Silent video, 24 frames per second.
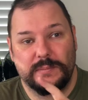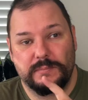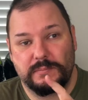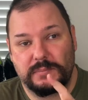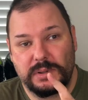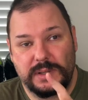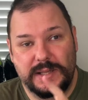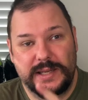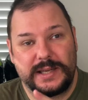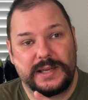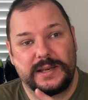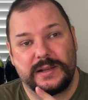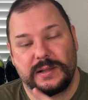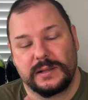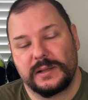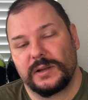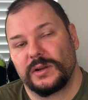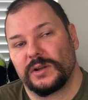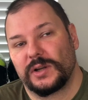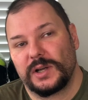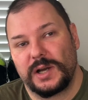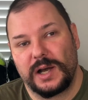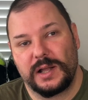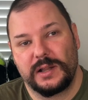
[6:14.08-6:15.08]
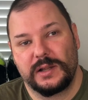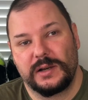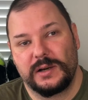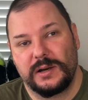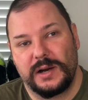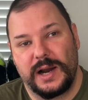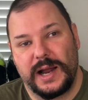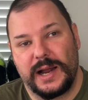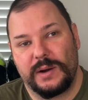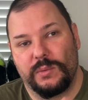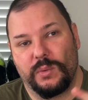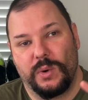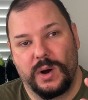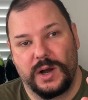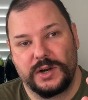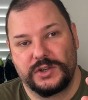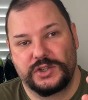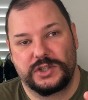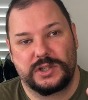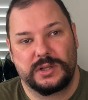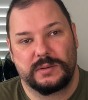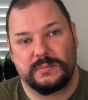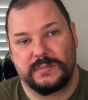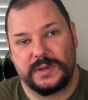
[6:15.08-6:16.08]
bleed a little color. I
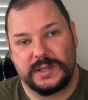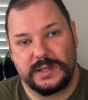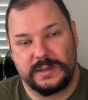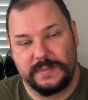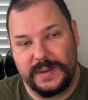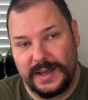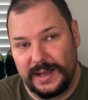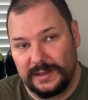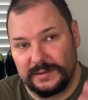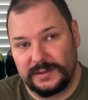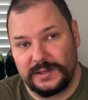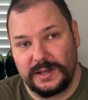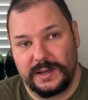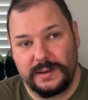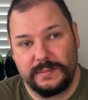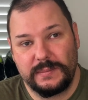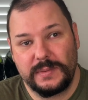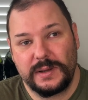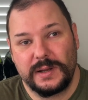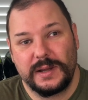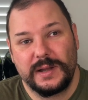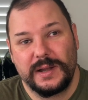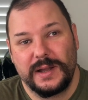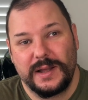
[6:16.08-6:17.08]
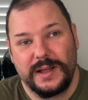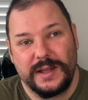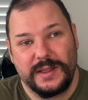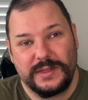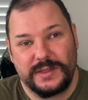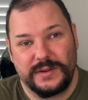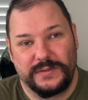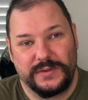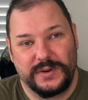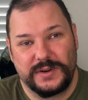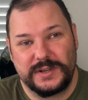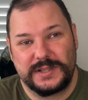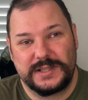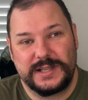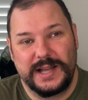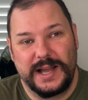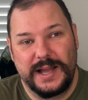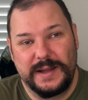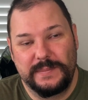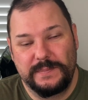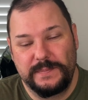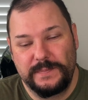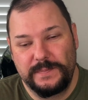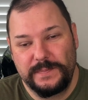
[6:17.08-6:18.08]
washed them in the bathtub the first
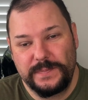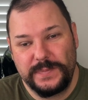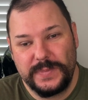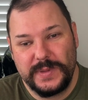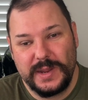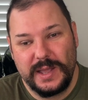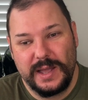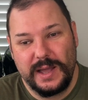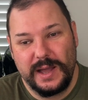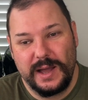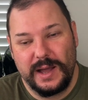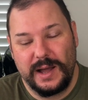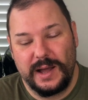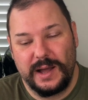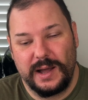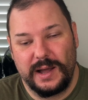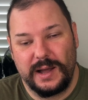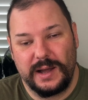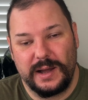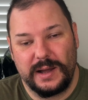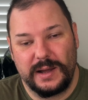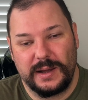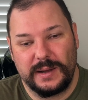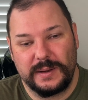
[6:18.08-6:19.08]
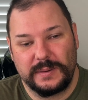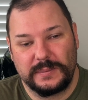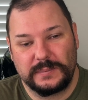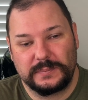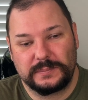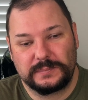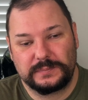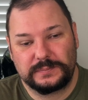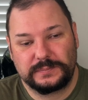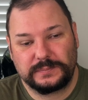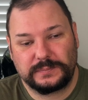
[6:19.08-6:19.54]
time. Um,